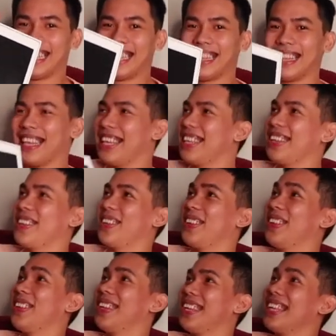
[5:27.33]
Like it?
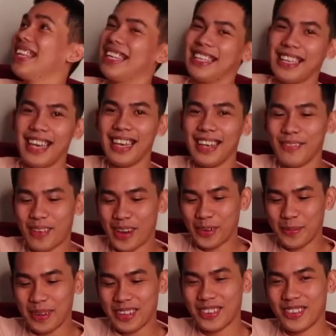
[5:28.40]
You're very welcome. Very
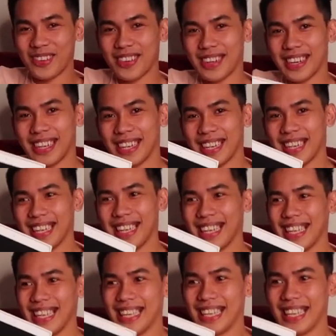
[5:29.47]
much. What
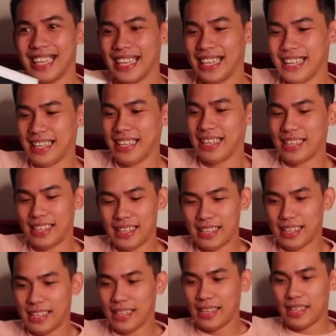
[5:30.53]
color is that? It's a
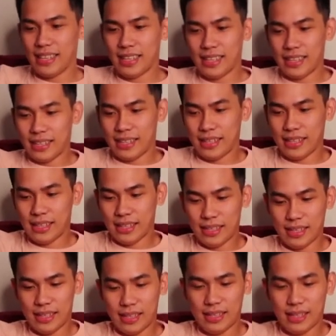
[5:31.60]
silver. Oh, just
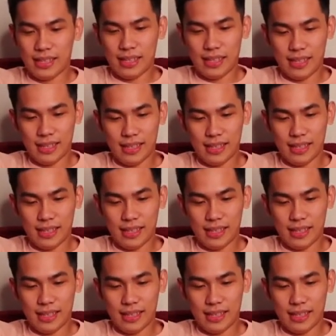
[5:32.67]
like mine.